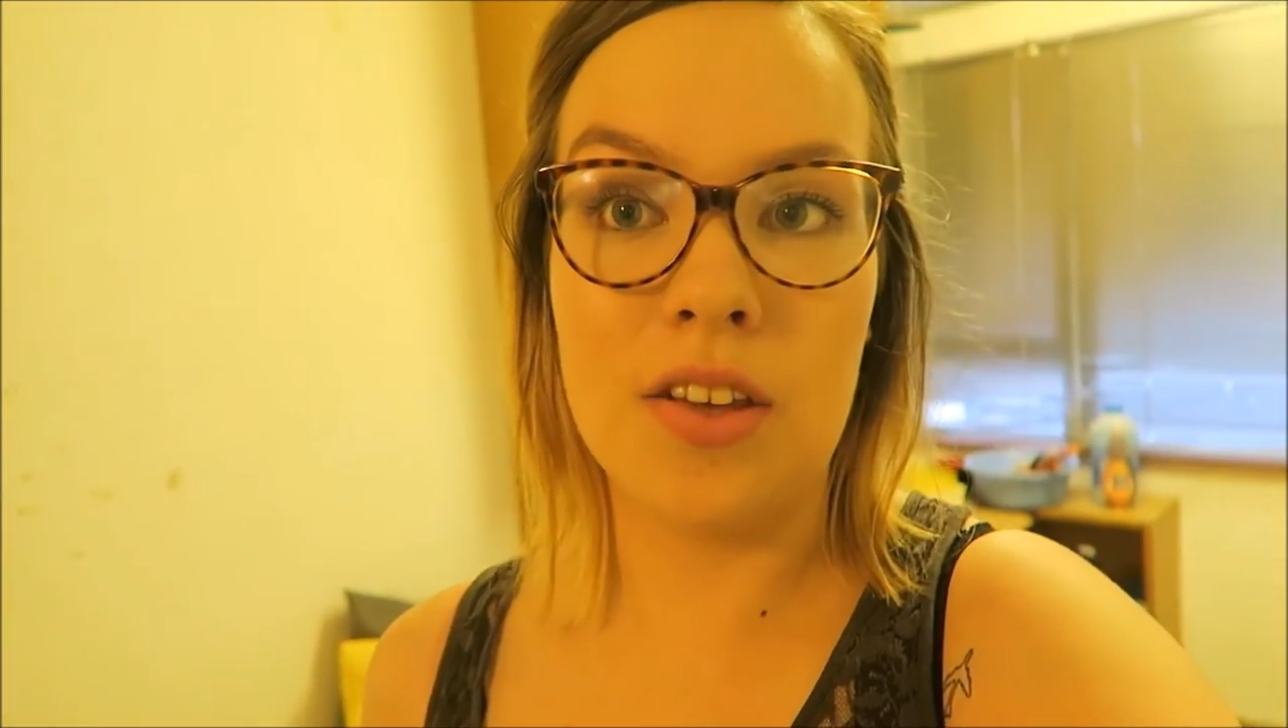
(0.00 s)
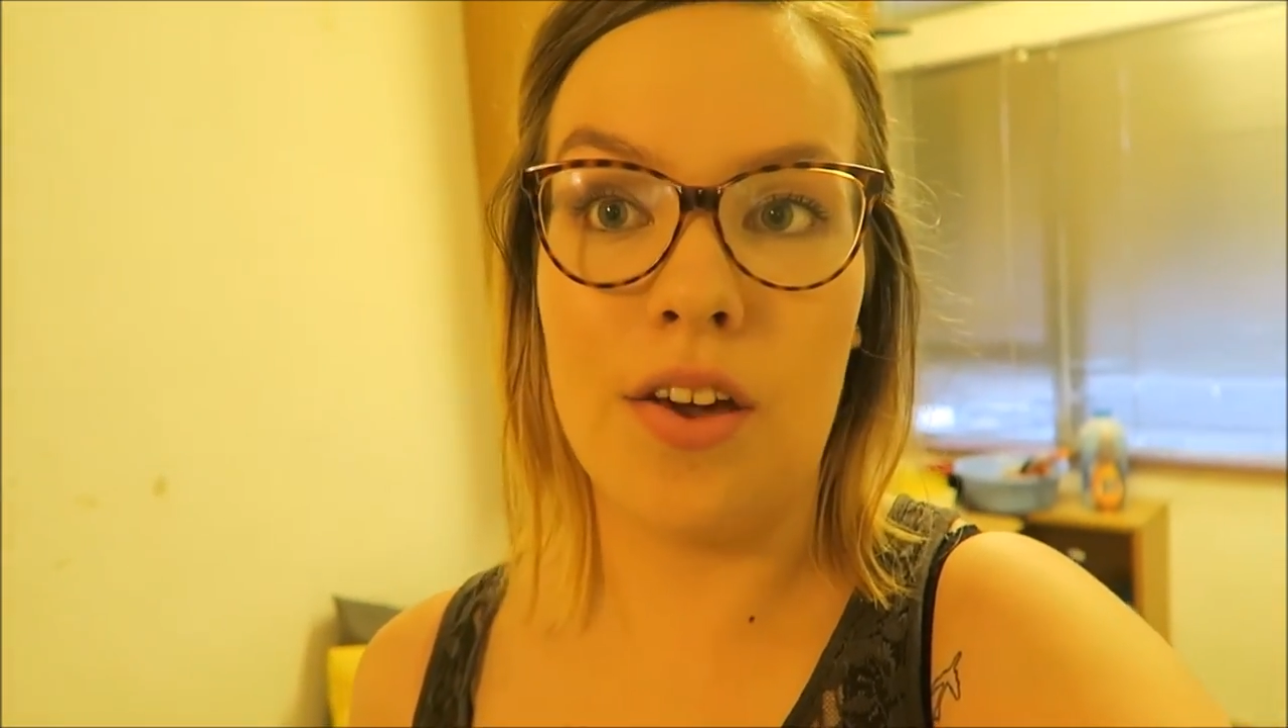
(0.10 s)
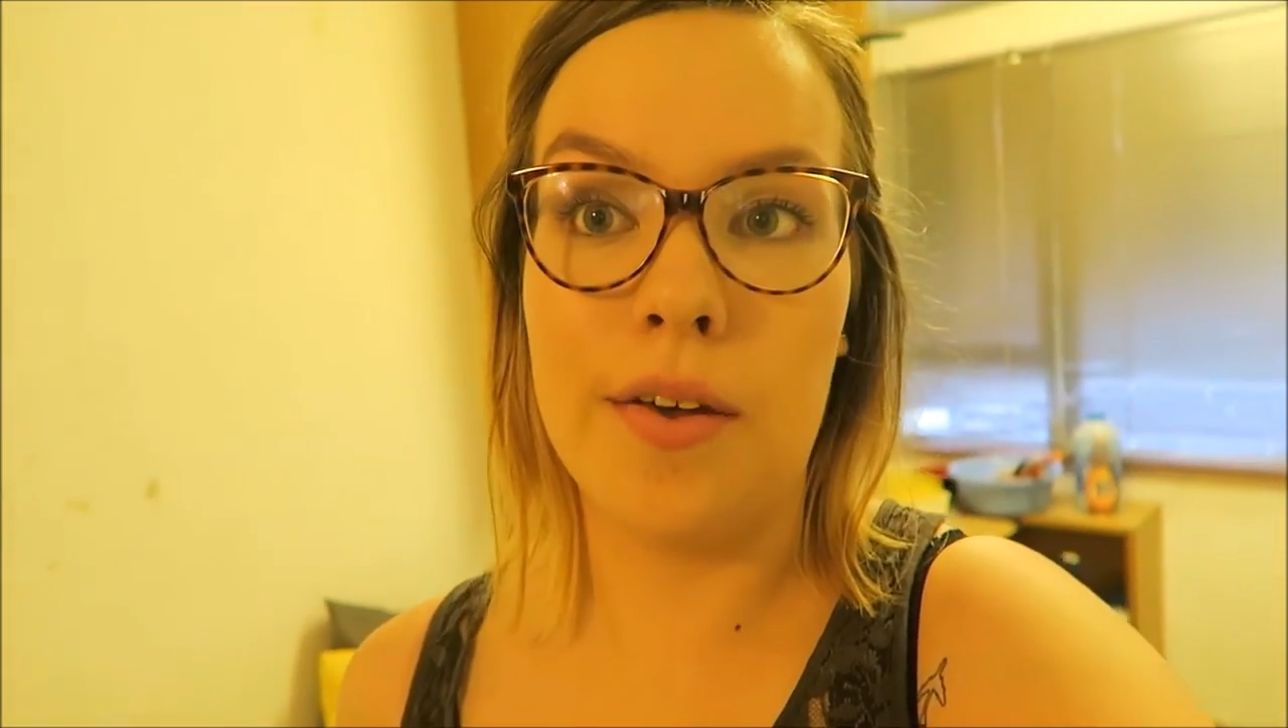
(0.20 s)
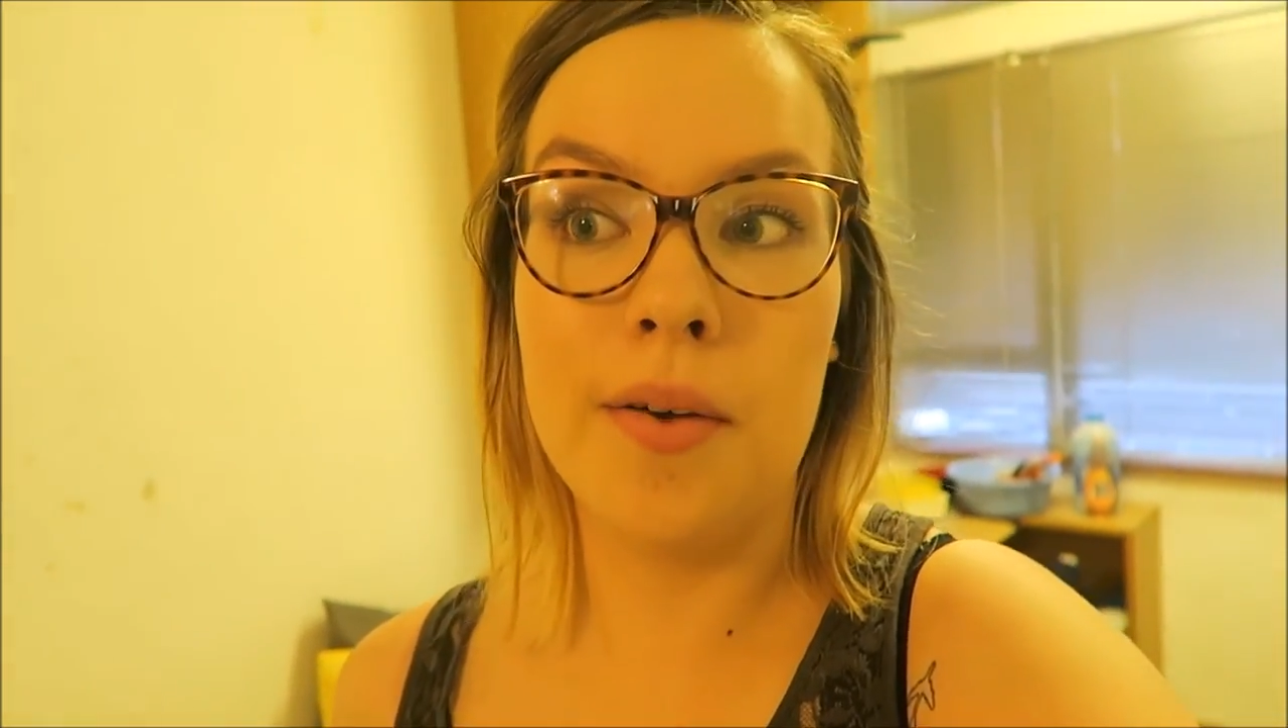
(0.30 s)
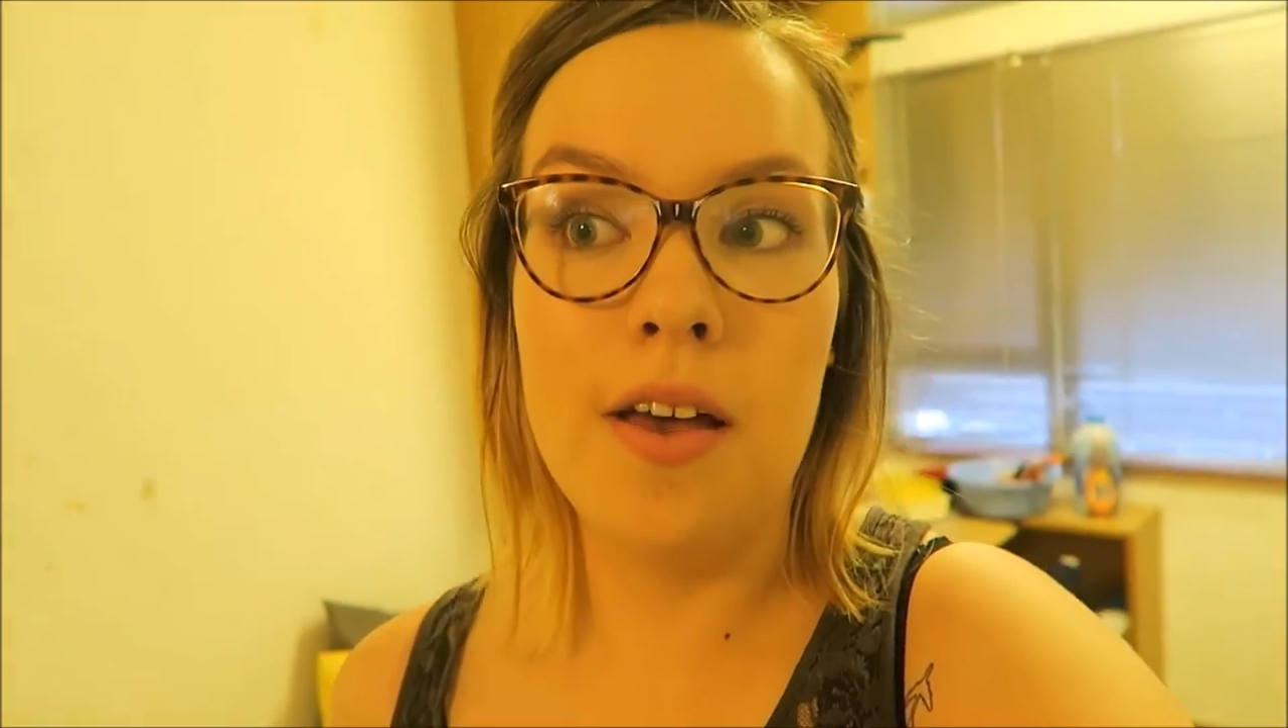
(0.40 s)

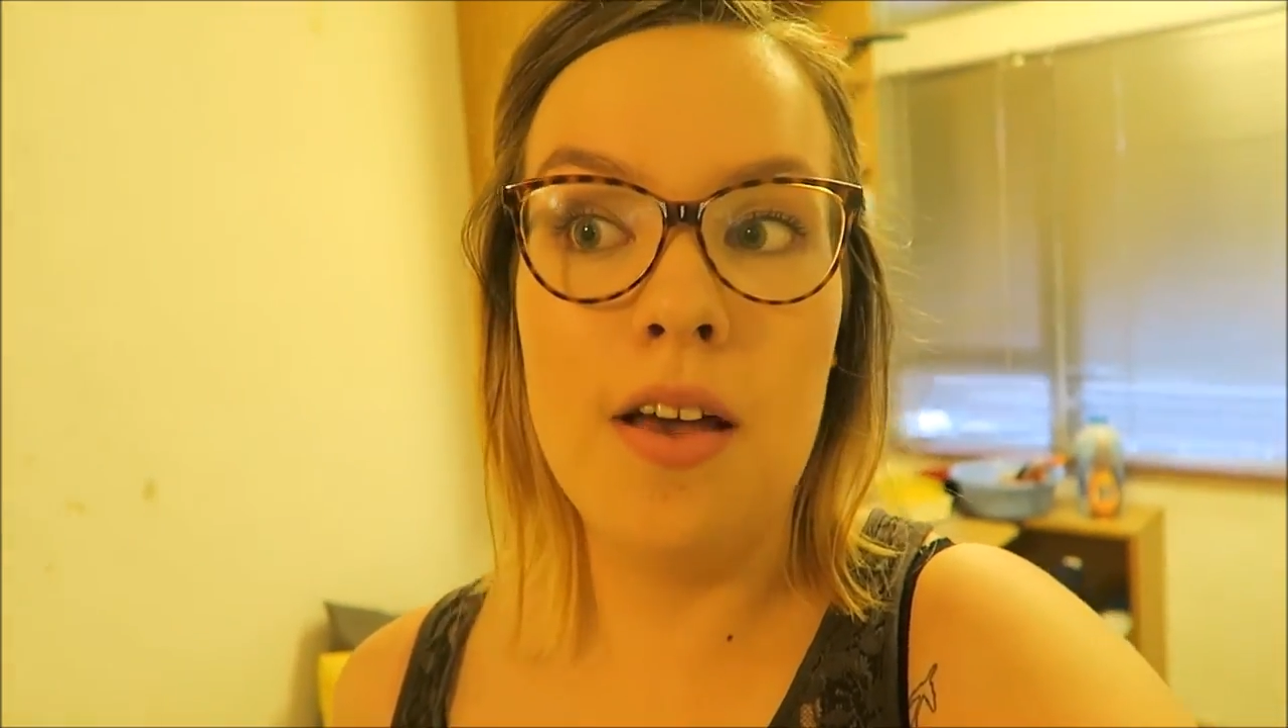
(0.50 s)
so